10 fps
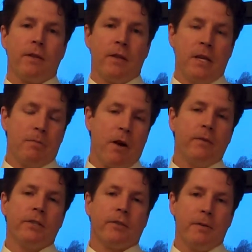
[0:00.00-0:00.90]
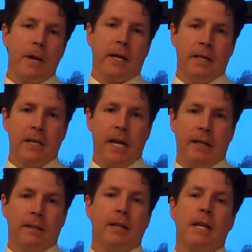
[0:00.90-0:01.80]
The province of Quebec
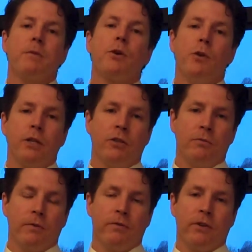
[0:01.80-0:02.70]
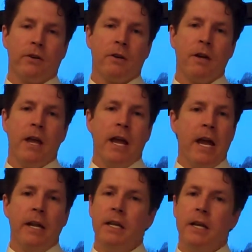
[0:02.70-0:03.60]
indicated that they were going to refer
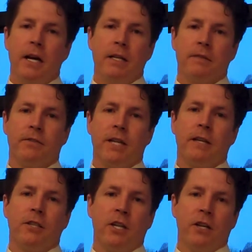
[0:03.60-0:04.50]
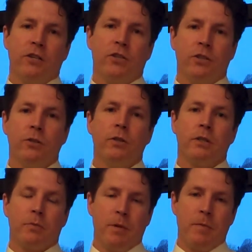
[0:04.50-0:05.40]
any kinds of Senate changes to the
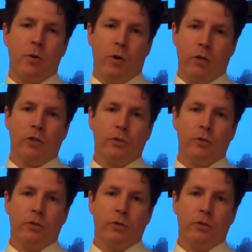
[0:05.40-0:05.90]
Supreme Court.